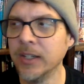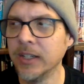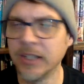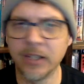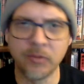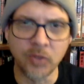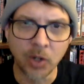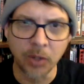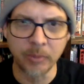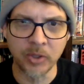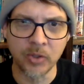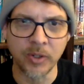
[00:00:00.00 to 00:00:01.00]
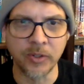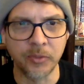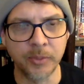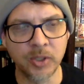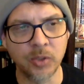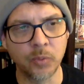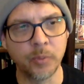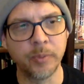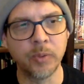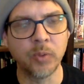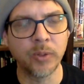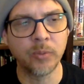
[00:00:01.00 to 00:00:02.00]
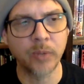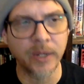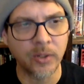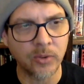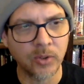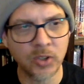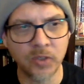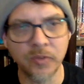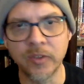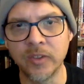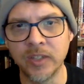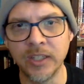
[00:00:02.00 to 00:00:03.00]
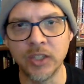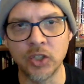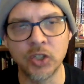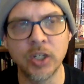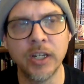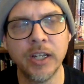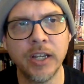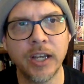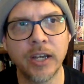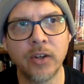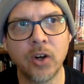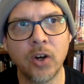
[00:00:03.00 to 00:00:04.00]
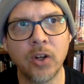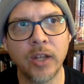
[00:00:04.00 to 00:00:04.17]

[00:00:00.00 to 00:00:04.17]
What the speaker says: Give Dharma transmission would be one way, or just to teach at all.